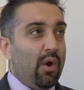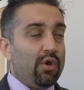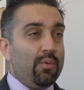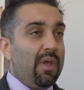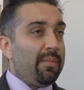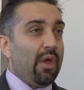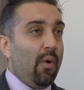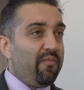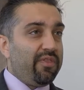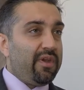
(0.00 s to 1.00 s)
or you may be
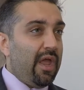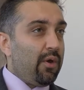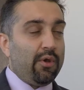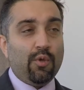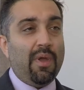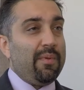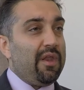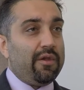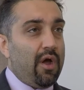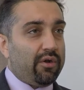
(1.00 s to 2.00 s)
home for the day, or you may be
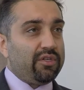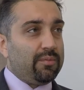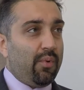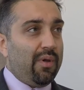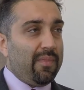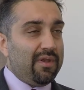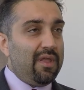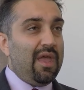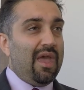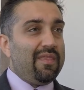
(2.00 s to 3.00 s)
at a doctor's appointment,
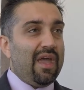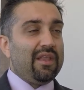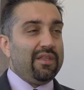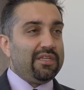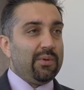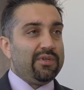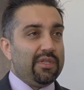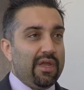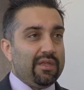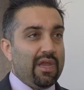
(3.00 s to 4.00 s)
and that can lead to a
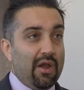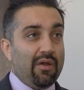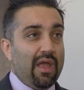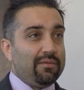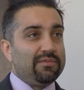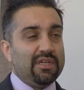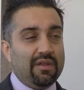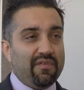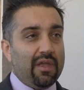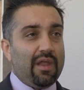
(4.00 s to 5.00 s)
delay in care and
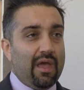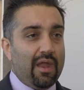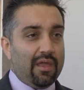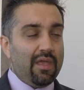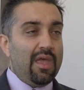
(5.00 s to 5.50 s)
significant headache.